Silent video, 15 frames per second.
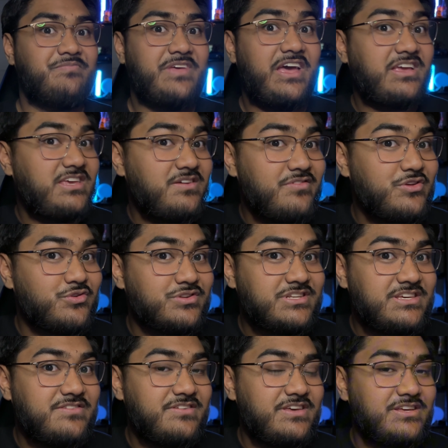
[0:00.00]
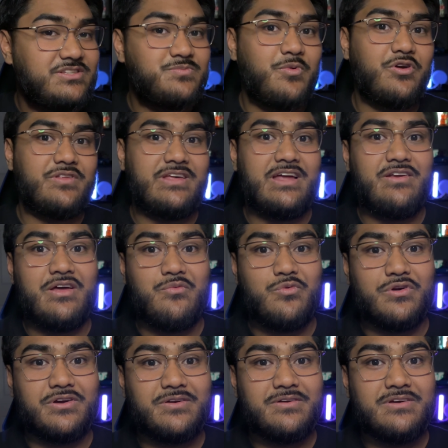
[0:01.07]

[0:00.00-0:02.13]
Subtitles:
heck, even your TV is part of that network.